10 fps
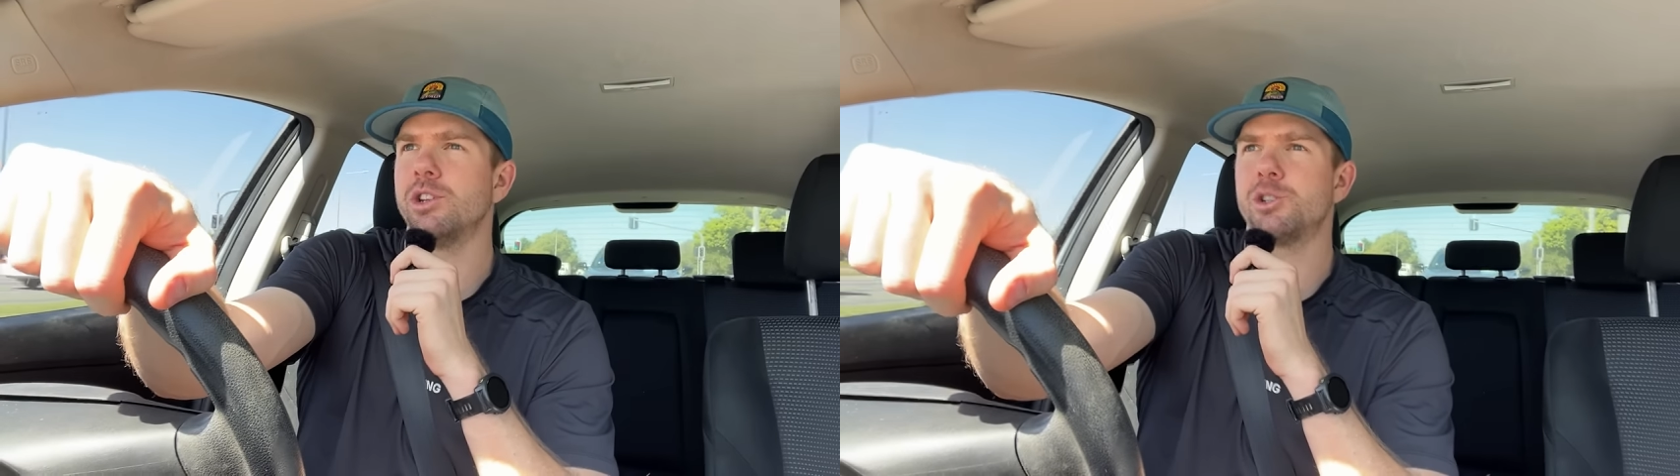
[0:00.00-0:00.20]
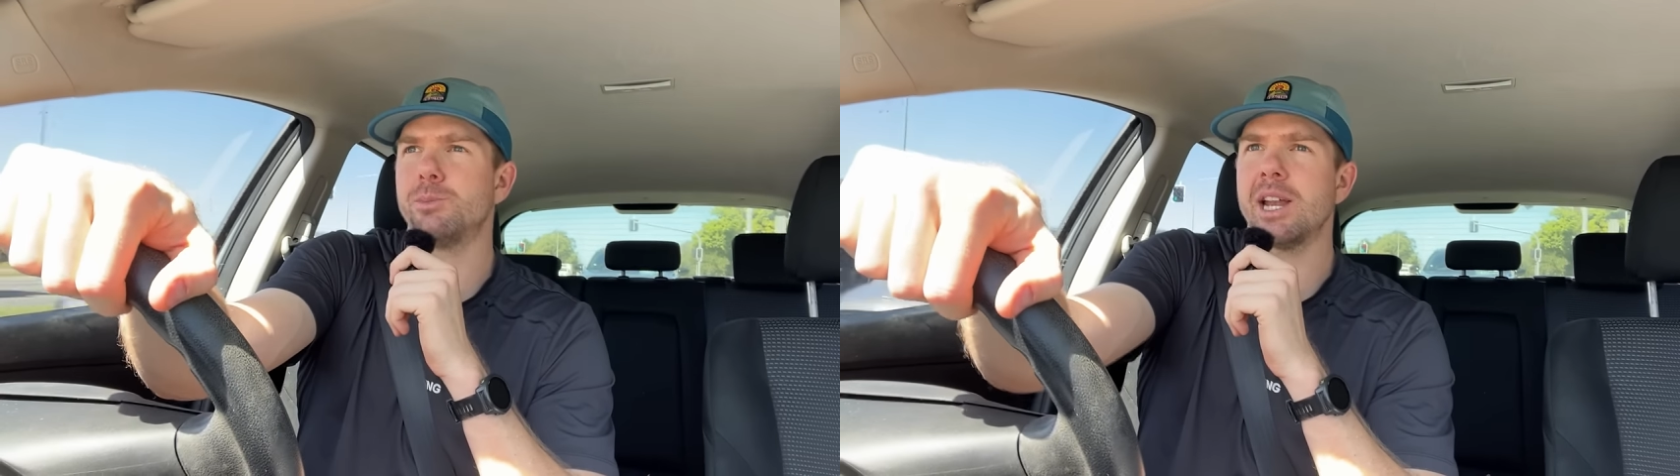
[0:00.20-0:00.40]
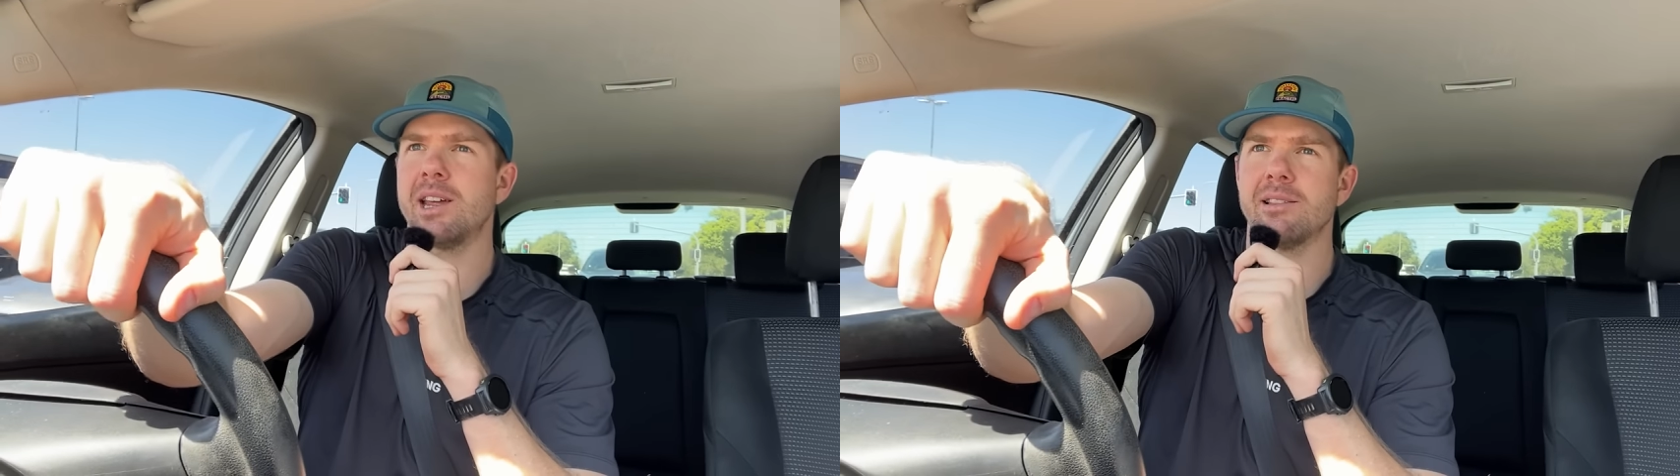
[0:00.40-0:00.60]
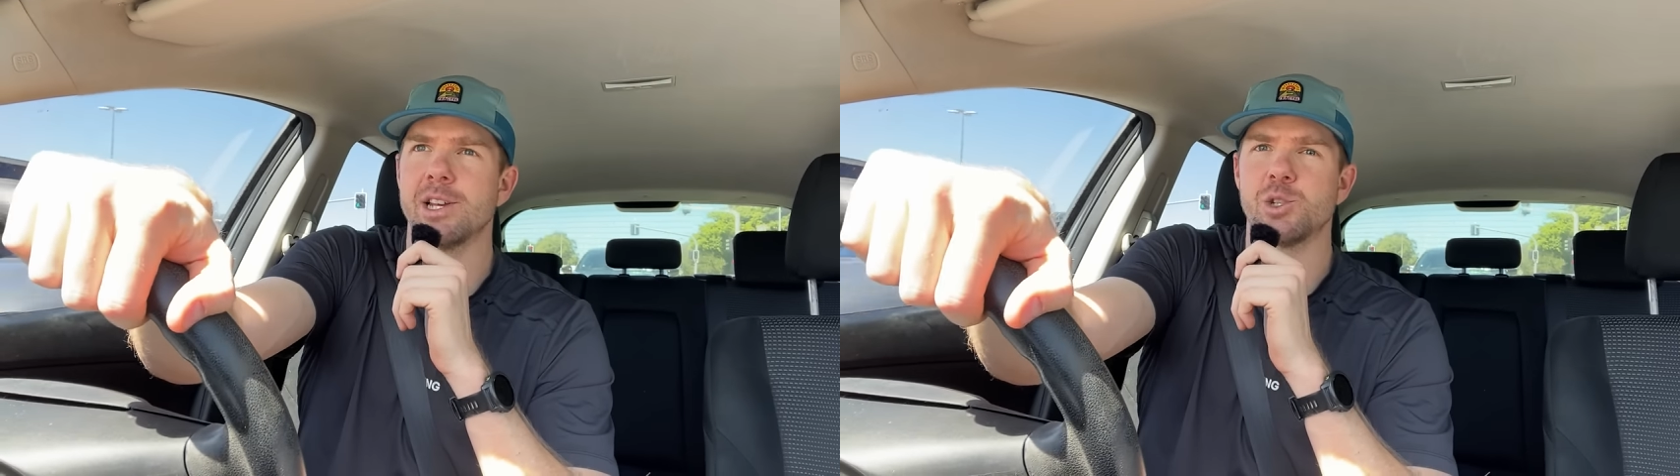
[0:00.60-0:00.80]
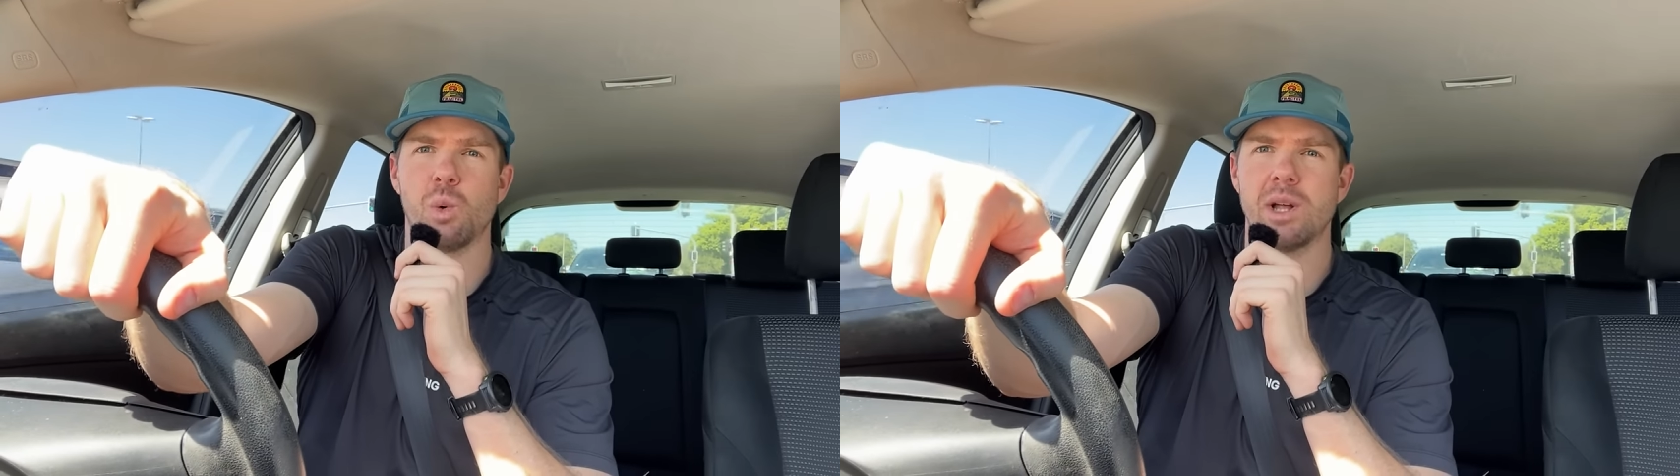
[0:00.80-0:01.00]
you should be getting at
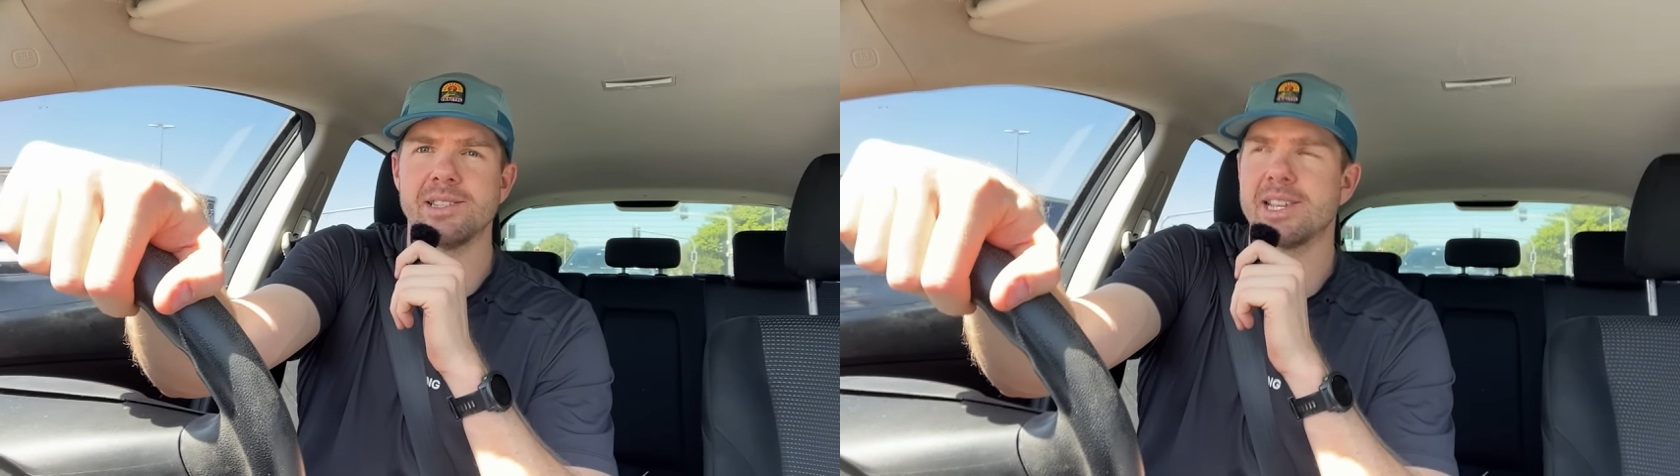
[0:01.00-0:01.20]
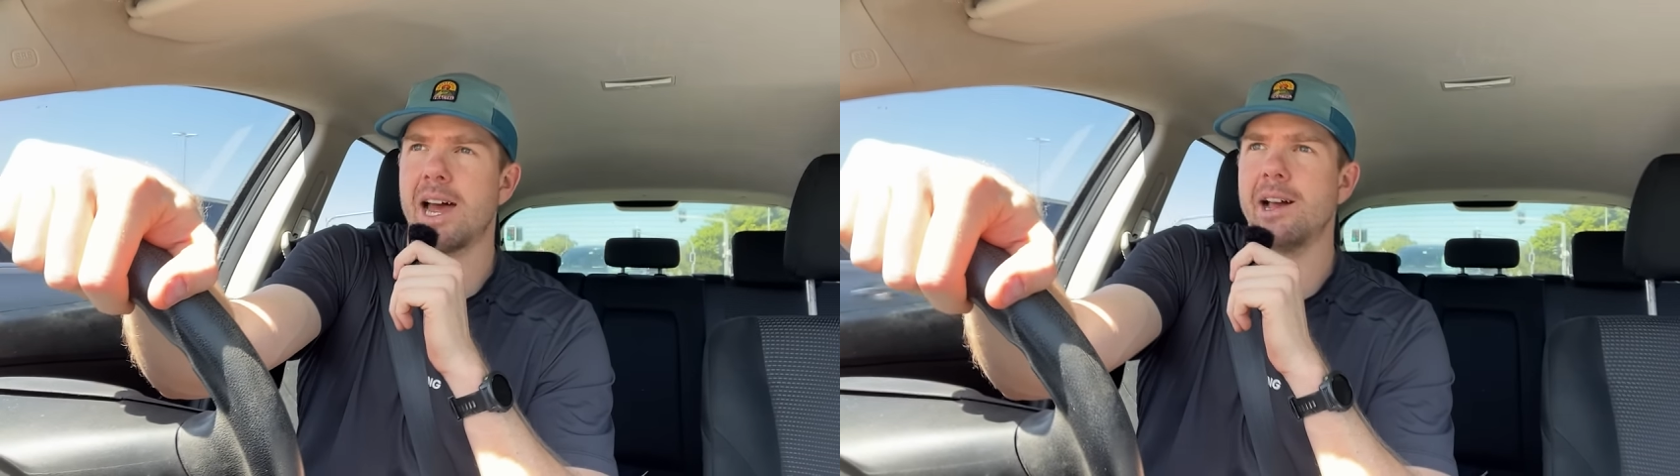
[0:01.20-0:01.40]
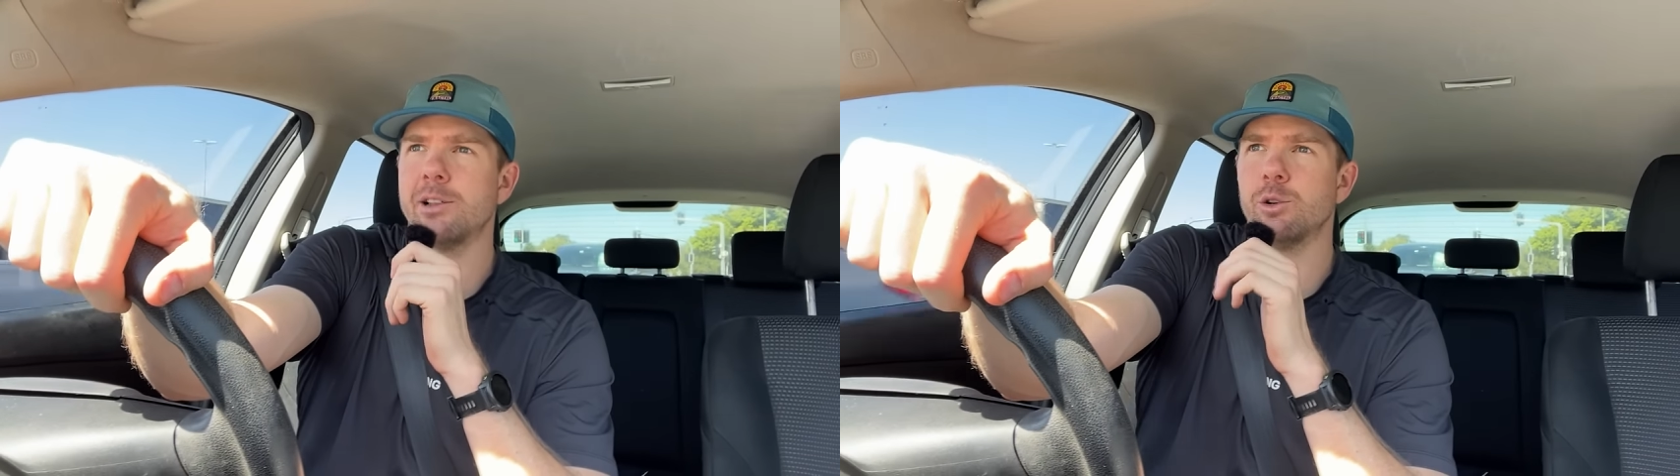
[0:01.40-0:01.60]
least one sale